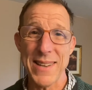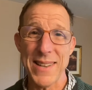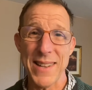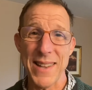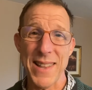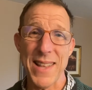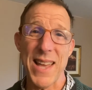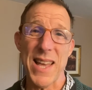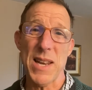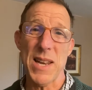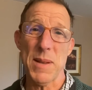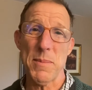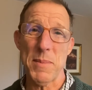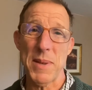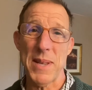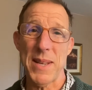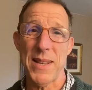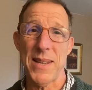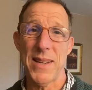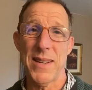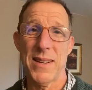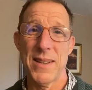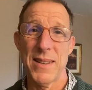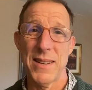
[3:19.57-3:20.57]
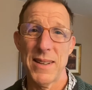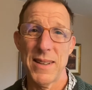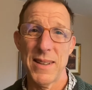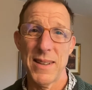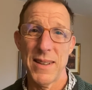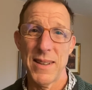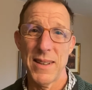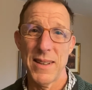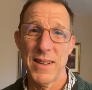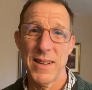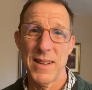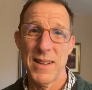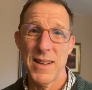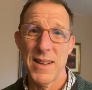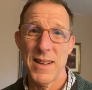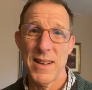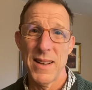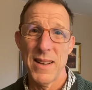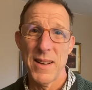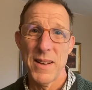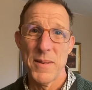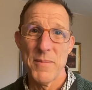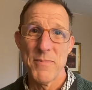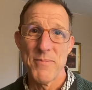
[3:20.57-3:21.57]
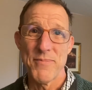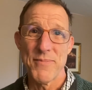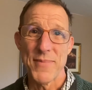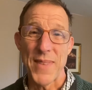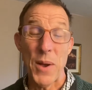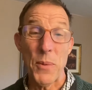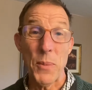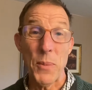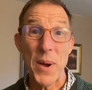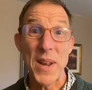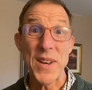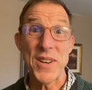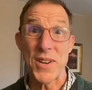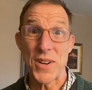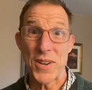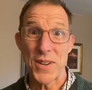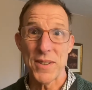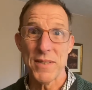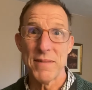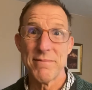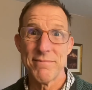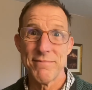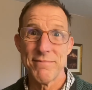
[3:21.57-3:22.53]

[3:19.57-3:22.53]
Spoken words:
of the enemy. I wonder,